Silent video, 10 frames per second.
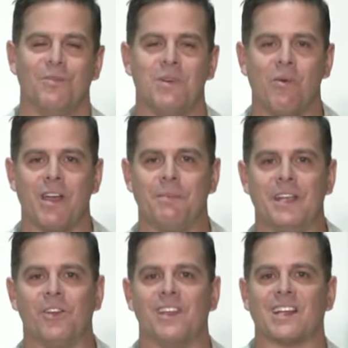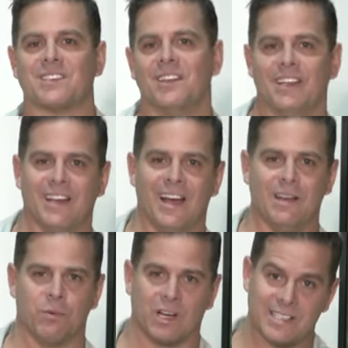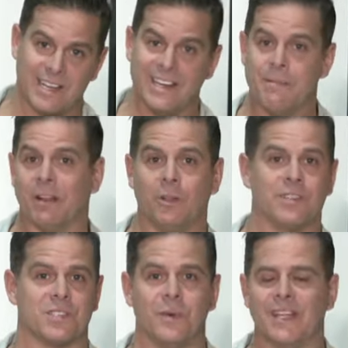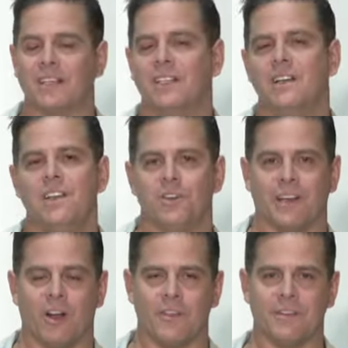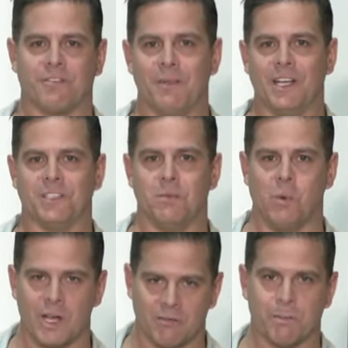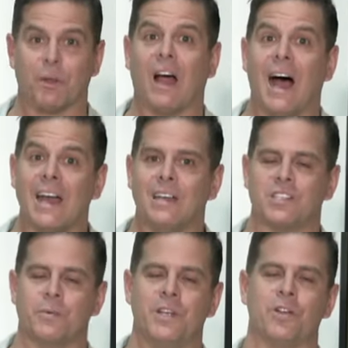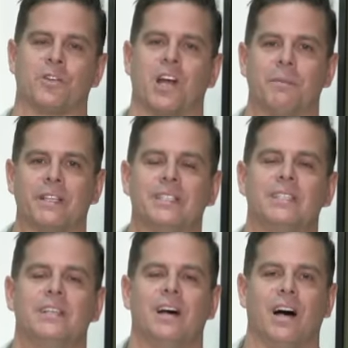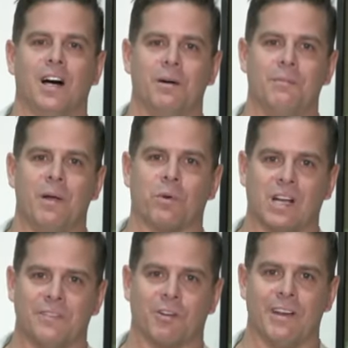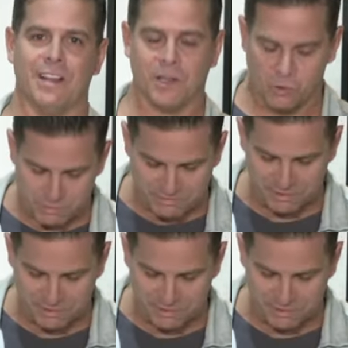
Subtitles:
we want you to be here next Sunday night. And we're going to send an email out this week. You'll get all the information. We want you to reply so we know you're coming. And we're going to have a great night. There will be